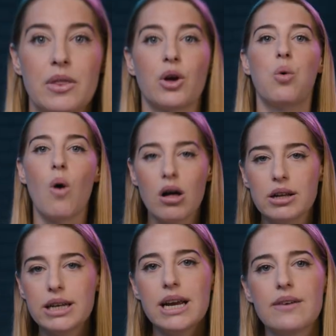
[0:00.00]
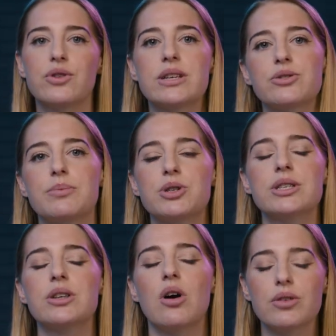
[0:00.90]
The quality of
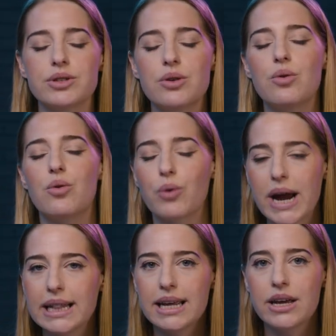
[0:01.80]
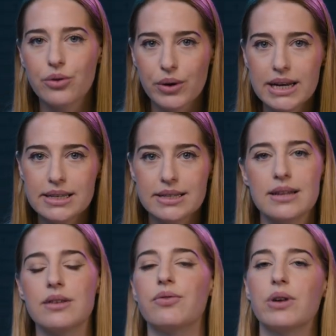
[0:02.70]
transcriptions also greatly increased.
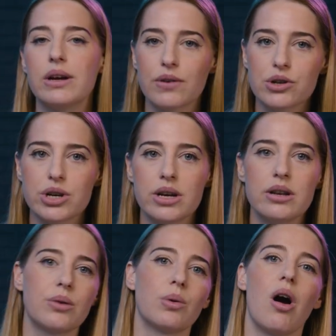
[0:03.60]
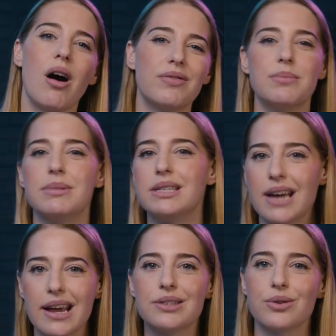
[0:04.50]
In the free version, there were often
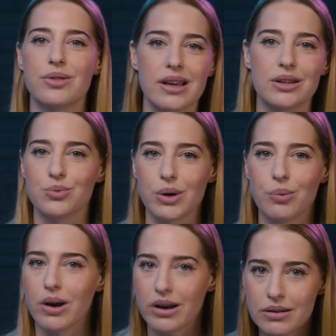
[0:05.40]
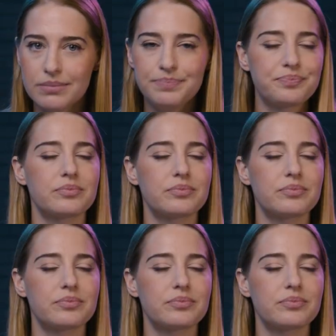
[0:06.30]
mistakes or things rewritten.